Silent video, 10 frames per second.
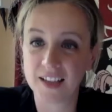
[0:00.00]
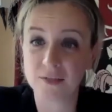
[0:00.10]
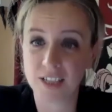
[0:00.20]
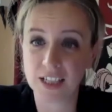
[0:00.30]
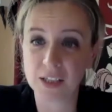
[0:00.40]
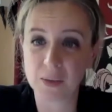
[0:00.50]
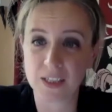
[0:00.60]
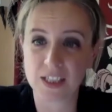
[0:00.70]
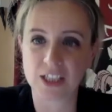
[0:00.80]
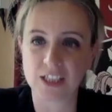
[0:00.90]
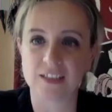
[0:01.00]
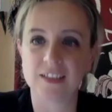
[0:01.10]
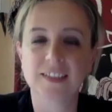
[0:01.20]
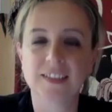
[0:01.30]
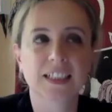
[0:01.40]
really good question.
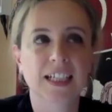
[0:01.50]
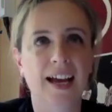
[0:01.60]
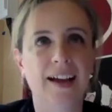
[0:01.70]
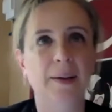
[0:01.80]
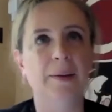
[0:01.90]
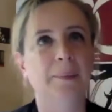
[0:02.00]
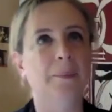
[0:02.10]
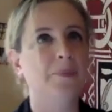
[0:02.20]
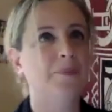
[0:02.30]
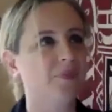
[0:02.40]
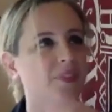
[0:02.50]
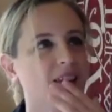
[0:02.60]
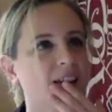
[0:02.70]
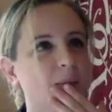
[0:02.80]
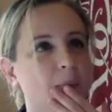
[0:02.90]
Um,
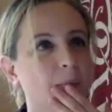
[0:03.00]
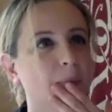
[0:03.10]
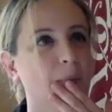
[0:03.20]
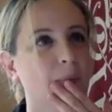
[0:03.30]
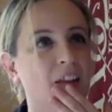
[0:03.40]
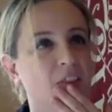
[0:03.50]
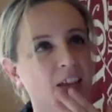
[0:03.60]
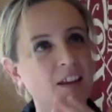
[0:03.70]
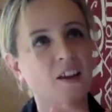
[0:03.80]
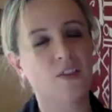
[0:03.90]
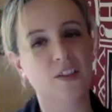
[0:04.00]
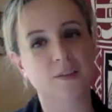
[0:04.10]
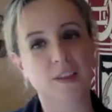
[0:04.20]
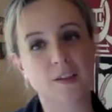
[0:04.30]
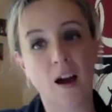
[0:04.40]
I think the,
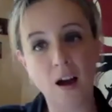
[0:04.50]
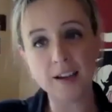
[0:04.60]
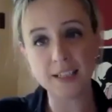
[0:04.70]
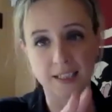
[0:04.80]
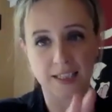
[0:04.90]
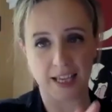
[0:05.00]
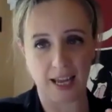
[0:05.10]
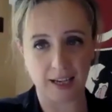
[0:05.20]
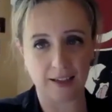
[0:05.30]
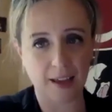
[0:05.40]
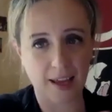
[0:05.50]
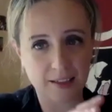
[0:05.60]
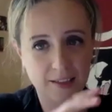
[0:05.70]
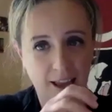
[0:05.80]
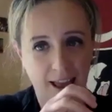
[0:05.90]
the hardest thing
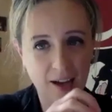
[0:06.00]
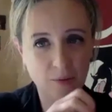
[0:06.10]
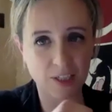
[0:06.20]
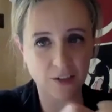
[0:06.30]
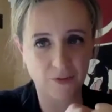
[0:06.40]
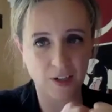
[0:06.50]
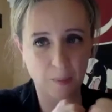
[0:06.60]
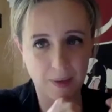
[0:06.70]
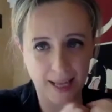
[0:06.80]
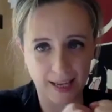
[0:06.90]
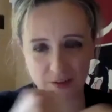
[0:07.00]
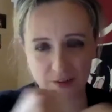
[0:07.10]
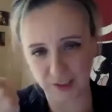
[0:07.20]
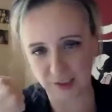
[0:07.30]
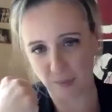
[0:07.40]
is how different a play and a
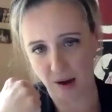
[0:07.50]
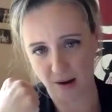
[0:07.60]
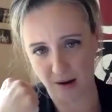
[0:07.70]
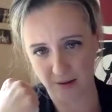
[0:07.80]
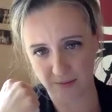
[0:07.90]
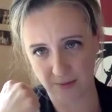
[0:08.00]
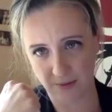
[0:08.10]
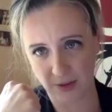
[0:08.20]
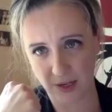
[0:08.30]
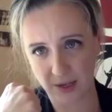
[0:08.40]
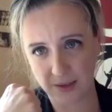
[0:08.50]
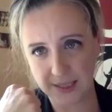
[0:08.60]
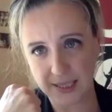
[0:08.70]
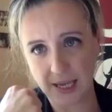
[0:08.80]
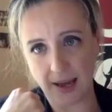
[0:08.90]
film are.
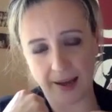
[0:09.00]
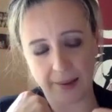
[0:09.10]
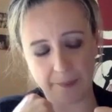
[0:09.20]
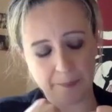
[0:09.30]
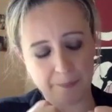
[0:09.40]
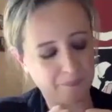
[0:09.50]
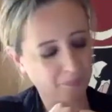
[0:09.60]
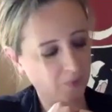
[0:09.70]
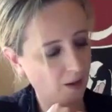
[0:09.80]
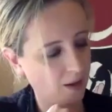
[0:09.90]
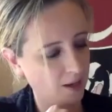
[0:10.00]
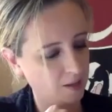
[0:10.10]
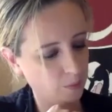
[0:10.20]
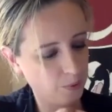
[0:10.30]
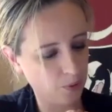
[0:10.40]
Um,
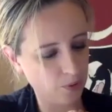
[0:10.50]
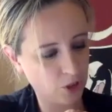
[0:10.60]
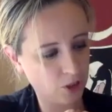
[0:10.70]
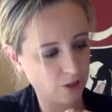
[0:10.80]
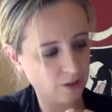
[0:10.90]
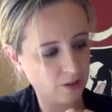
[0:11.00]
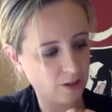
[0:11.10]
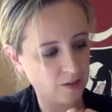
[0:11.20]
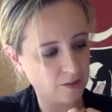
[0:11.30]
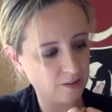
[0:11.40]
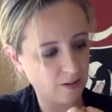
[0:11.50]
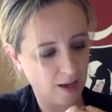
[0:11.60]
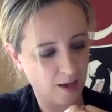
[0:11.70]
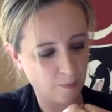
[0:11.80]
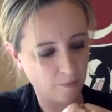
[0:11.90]
and Posh
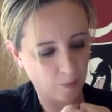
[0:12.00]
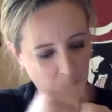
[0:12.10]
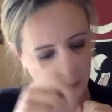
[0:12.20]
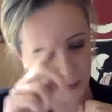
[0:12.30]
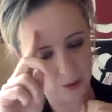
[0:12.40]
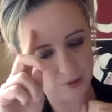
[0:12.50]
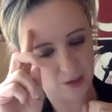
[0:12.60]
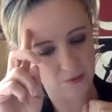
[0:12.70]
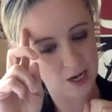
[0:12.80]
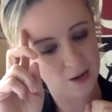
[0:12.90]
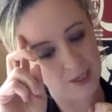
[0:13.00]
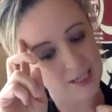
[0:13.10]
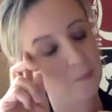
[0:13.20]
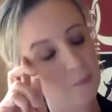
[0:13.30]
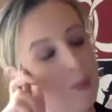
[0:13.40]
um, for people who don't know it
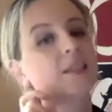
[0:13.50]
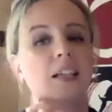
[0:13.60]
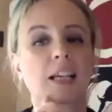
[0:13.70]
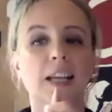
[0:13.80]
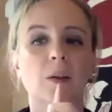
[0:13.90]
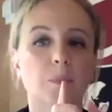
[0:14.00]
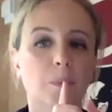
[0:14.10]
is basically